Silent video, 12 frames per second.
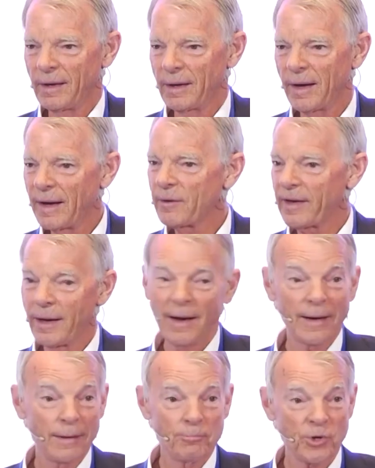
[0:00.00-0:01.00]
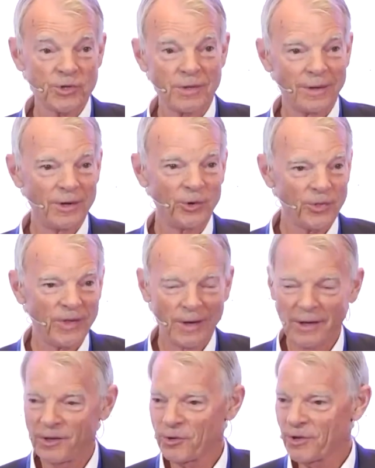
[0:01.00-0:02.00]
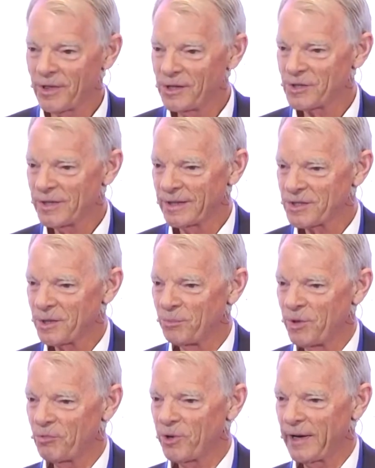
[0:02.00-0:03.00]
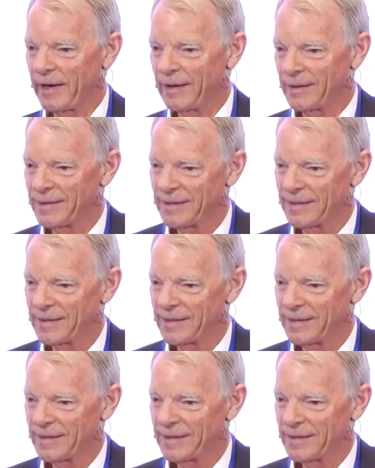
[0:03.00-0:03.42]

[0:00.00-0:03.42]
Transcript: And I personally don't think either of these things can be right.